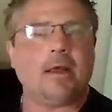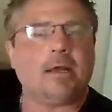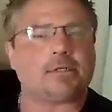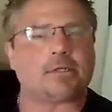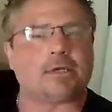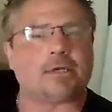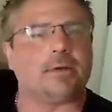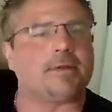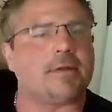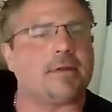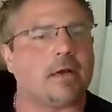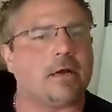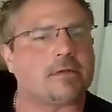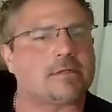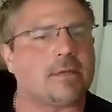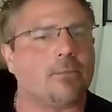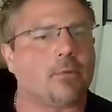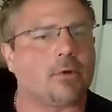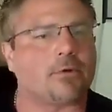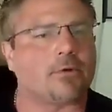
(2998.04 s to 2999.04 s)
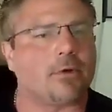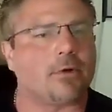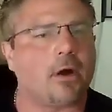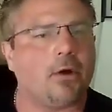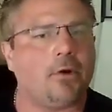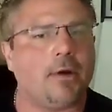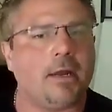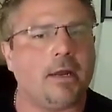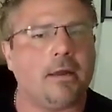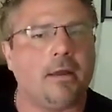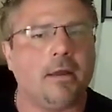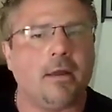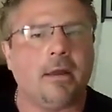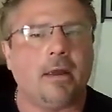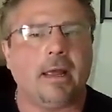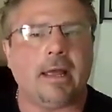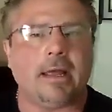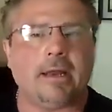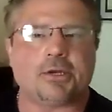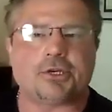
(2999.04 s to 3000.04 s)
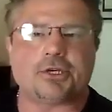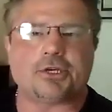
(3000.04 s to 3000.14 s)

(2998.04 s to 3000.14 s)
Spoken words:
so it tells them what they're earning, and it